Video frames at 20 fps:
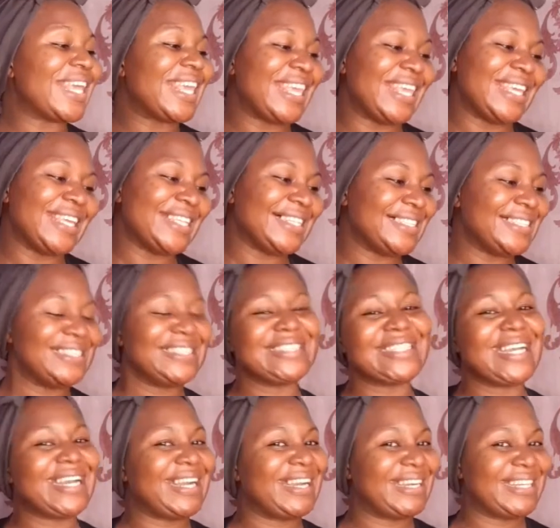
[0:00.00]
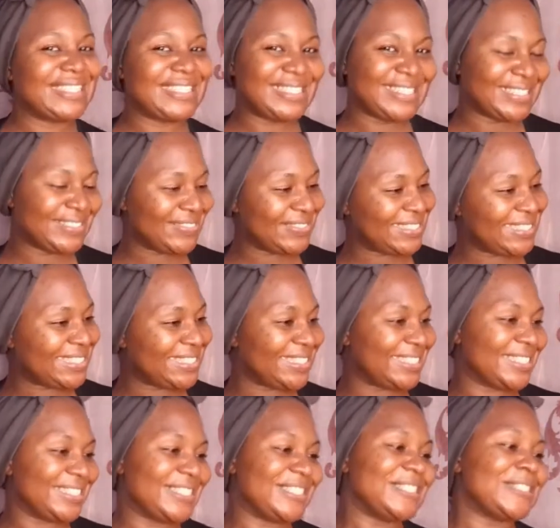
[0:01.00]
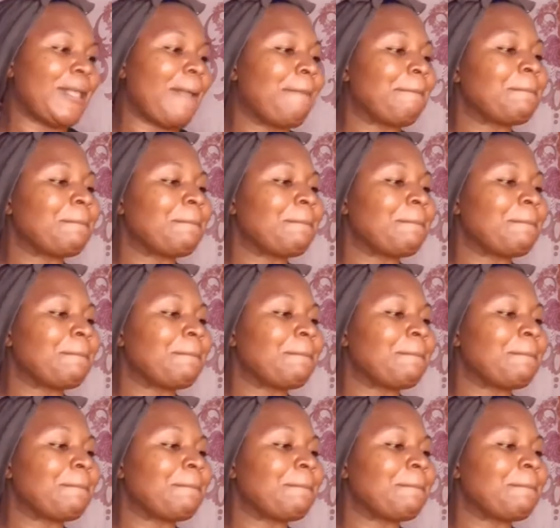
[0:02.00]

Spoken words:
kill their characteristics.